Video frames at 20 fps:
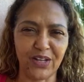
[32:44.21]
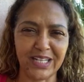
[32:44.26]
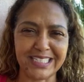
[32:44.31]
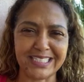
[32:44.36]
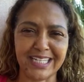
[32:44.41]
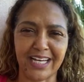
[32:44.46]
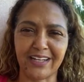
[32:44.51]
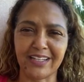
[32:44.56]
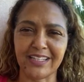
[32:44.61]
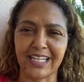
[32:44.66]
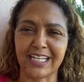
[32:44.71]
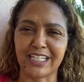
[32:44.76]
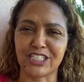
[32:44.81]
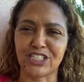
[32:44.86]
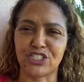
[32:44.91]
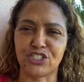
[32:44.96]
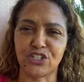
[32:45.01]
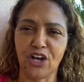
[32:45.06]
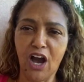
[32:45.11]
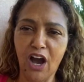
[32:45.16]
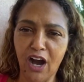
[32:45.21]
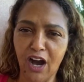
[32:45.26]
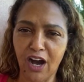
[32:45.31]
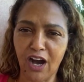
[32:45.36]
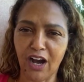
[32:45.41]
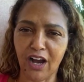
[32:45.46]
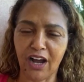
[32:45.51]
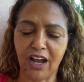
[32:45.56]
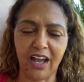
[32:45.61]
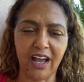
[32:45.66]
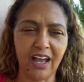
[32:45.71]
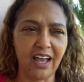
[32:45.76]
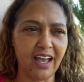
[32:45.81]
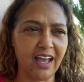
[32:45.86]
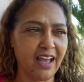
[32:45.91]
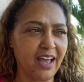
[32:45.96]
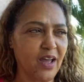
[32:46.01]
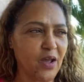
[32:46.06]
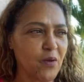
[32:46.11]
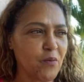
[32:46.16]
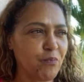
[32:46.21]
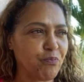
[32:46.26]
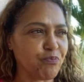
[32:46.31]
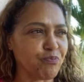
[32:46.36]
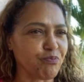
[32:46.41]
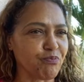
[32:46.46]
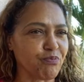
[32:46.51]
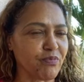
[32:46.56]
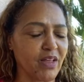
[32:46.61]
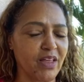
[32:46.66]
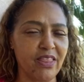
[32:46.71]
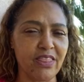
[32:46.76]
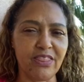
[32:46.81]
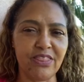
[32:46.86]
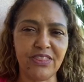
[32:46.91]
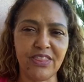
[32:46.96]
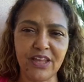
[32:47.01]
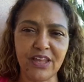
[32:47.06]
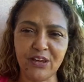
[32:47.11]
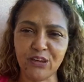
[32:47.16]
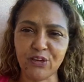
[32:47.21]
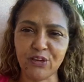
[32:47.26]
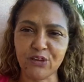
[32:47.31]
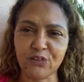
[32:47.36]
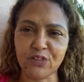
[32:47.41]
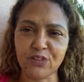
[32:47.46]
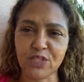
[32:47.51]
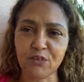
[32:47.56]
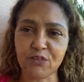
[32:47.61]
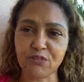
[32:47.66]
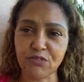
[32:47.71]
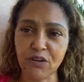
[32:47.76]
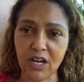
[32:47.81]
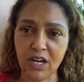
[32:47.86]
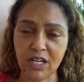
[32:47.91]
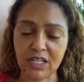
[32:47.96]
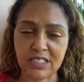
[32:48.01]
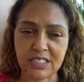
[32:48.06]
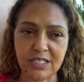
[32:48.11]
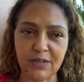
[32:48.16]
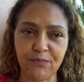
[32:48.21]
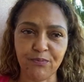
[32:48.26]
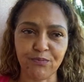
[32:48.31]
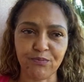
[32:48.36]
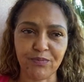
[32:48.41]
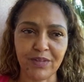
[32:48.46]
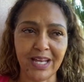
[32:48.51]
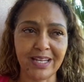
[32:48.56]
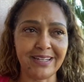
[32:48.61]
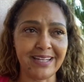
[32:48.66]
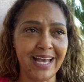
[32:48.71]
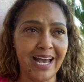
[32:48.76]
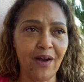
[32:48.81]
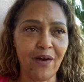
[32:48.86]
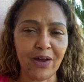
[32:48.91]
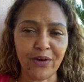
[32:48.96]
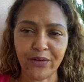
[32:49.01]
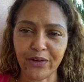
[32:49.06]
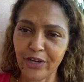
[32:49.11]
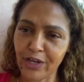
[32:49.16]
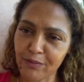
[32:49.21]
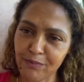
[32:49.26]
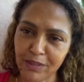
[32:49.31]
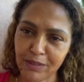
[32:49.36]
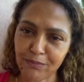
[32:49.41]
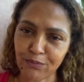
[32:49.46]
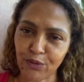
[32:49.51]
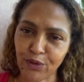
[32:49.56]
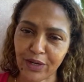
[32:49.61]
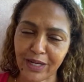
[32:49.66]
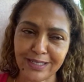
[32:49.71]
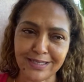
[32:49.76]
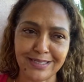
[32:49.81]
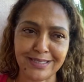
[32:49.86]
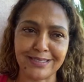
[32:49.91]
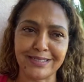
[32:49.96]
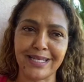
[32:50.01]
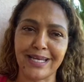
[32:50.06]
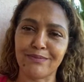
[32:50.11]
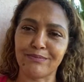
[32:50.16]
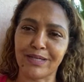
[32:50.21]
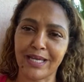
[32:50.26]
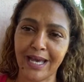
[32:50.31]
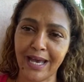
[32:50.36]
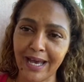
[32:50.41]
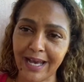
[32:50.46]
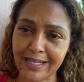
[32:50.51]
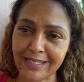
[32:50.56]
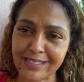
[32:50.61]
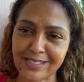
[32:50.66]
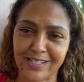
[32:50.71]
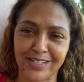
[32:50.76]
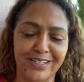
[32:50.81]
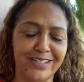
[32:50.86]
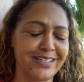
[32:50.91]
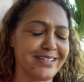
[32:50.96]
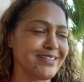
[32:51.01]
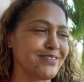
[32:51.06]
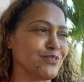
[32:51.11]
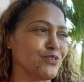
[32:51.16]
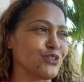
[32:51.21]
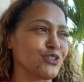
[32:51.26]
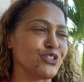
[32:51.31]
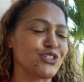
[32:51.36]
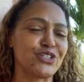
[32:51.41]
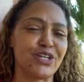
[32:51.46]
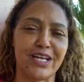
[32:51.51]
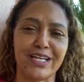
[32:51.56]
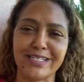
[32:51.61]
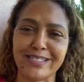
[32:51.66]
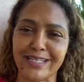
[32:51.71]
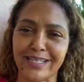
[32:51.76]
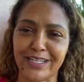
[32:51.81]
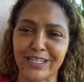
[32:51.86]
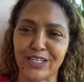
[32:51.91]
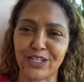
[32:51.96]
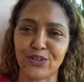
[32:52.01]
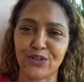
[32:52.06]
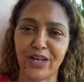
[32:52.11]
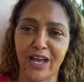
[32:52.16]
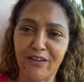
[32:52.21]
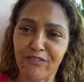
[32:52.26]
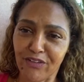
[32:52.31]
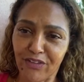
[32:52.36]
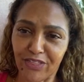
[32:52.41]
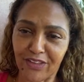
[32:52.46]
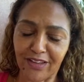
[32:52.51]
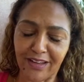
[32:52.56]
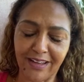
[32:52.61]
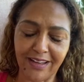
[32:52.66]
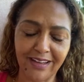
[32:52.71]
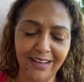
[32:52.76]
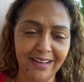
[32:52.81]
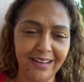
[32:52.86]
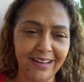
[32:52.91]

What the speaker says: It sounded like a dog. Though they were frogs. And now I don't hear them anymore because these damn cats will chase and kill everything.